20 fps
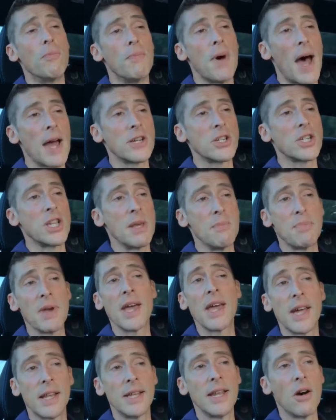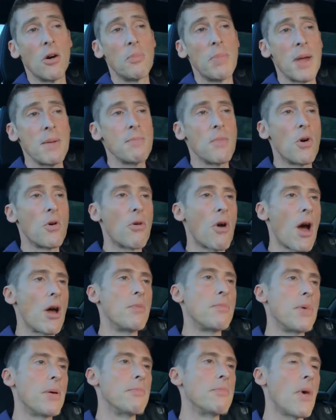actually being a little bit more
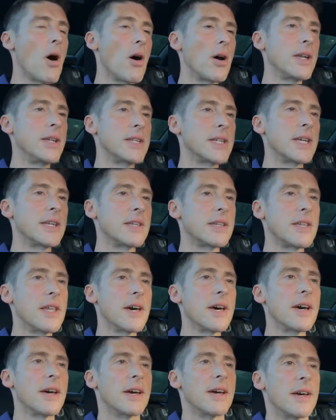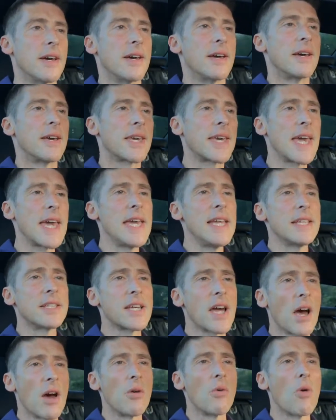open-minded, that
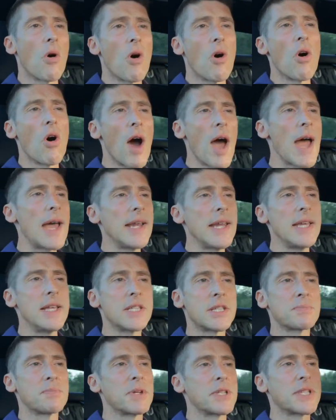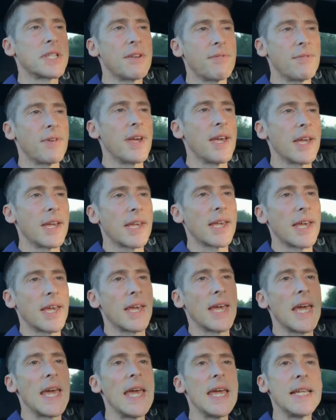keto or any specific
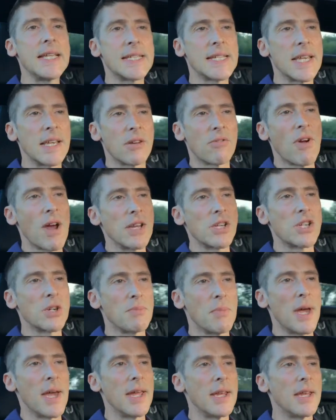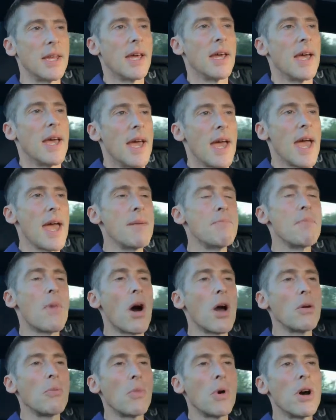eating regimen, it
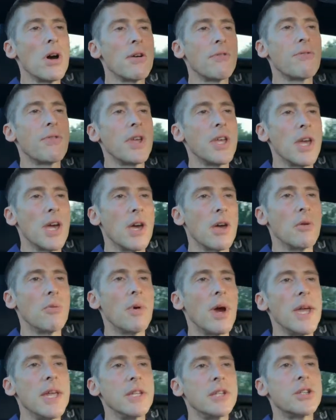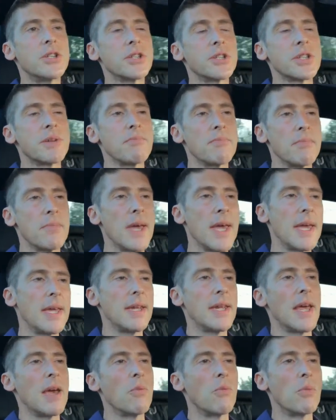might work for you. It doesn't mean it